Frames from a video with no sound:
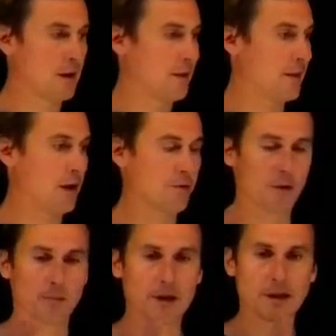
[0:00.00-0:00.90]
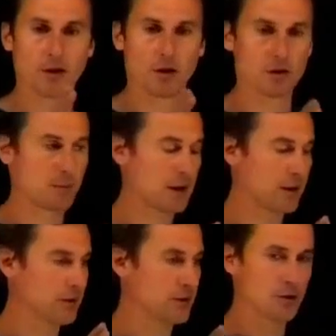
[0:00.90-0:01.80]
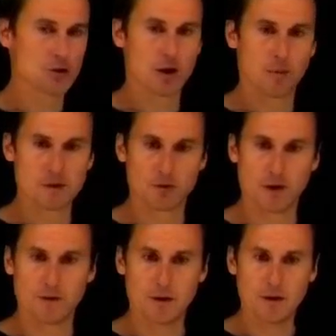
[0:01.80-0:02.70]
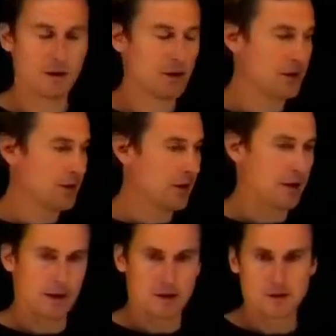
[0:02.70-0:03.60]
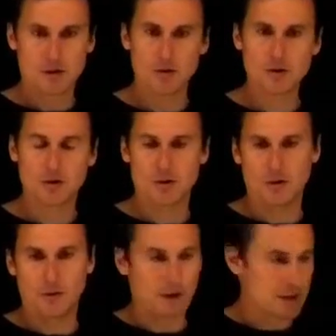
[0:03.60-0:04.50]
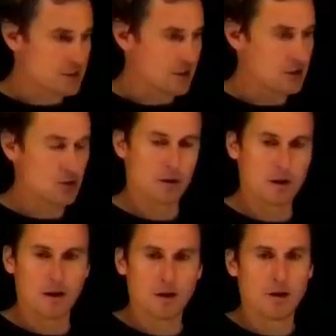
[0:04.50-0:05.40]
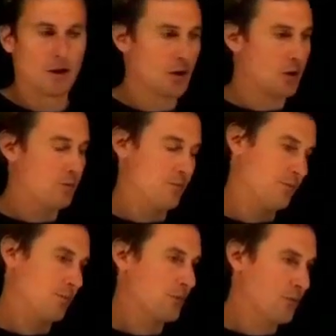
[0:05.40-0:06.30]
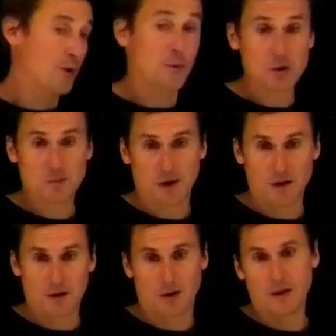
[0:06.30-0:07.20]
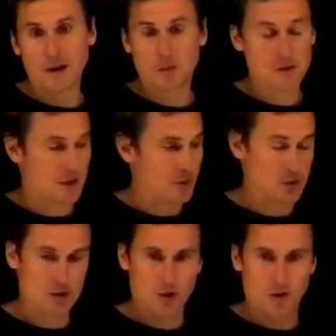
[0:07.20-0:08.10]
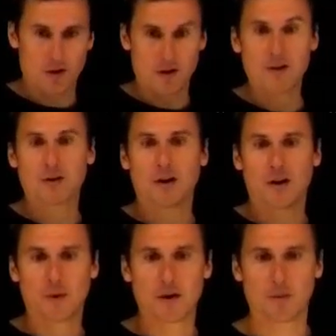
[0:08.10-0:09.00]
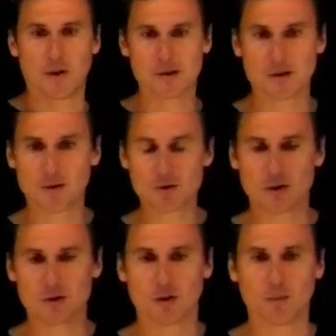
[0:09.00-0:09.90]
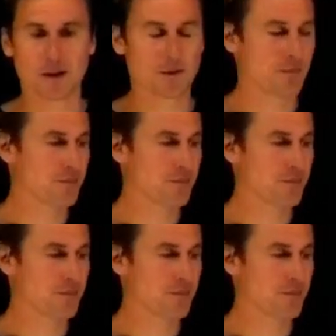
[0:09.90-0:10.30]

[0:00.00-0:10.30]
Now I've completely automated your job as a driver, and that's cruise control. That's literally, for the most part, 90% what's going on in your car when you press the cruise control button.